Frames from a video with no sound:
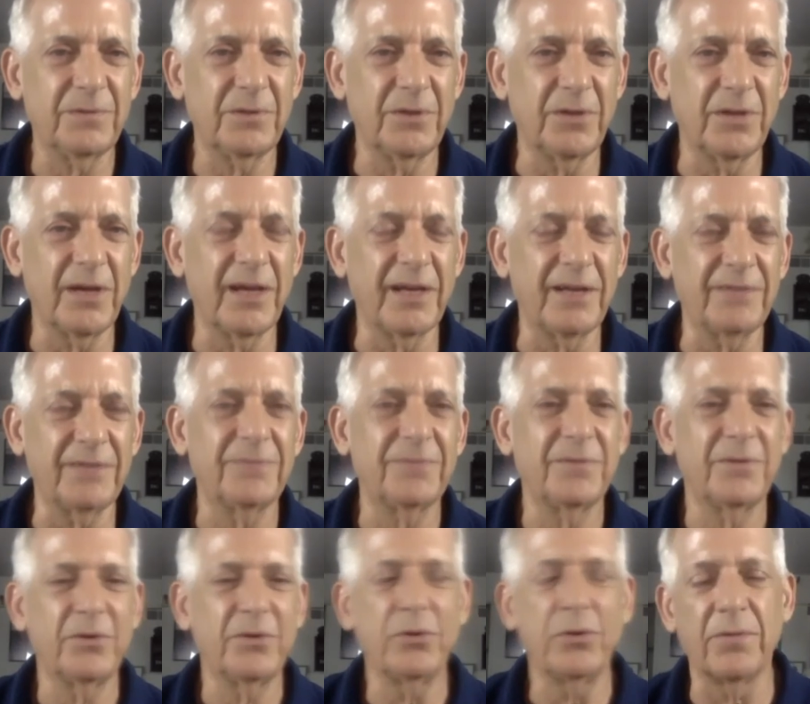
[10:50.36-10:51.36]
that
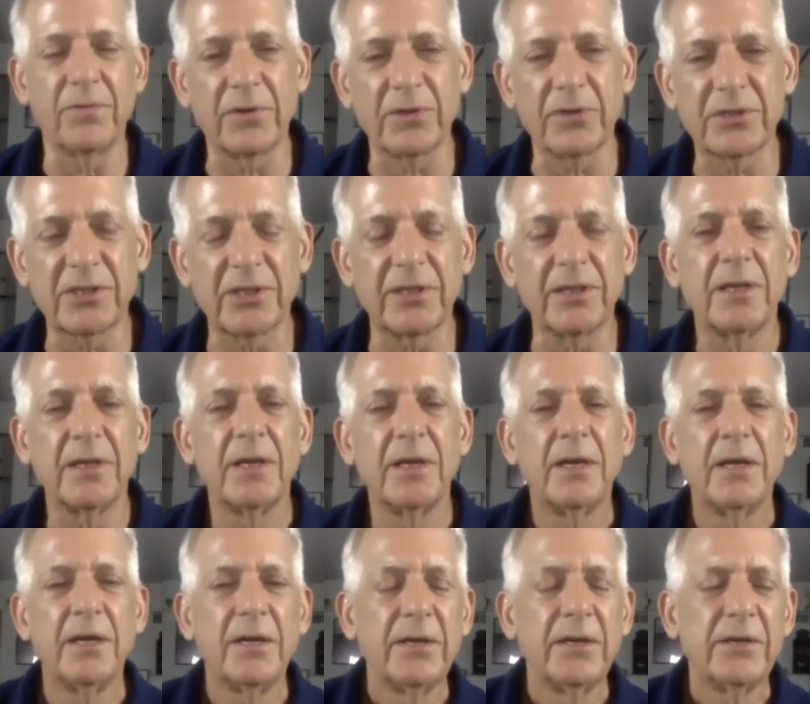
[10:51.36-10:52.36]
universal.
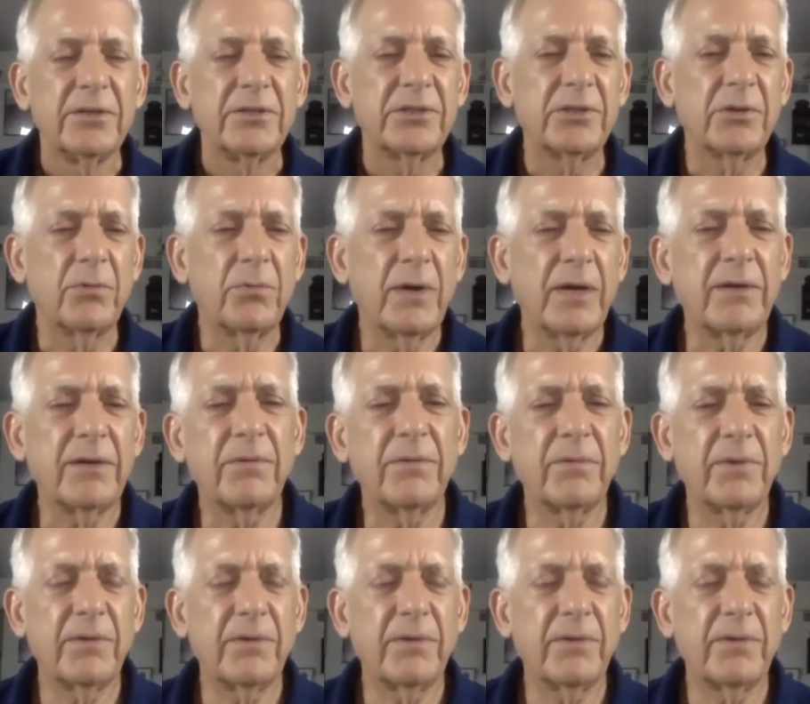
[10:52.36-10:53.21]
So what